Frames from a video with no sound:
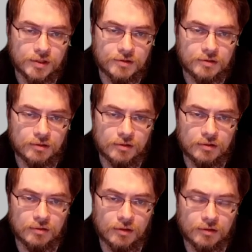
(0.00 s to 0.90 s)
The
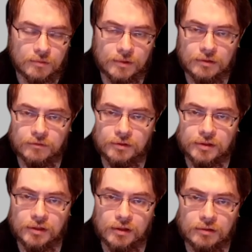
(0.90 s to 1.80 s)
other way of looking
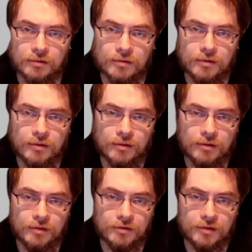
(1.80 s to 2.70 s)
at it
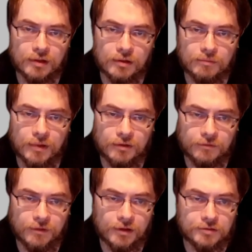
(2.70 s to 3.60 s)
is that
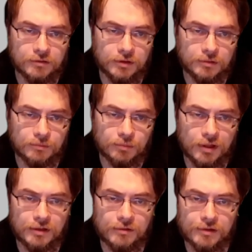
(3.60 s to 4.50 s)
manufacturing in
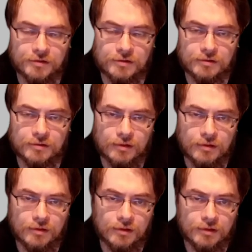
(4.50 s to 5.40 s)
progress
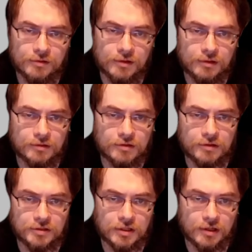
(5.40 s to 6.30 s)
is getting to
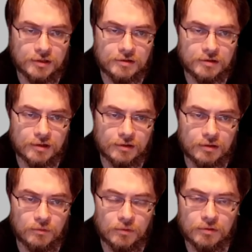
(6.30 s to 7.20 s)
such heights that the
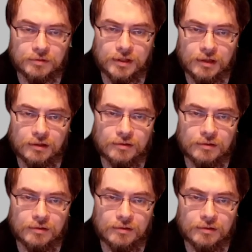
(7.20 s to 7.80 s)
world can't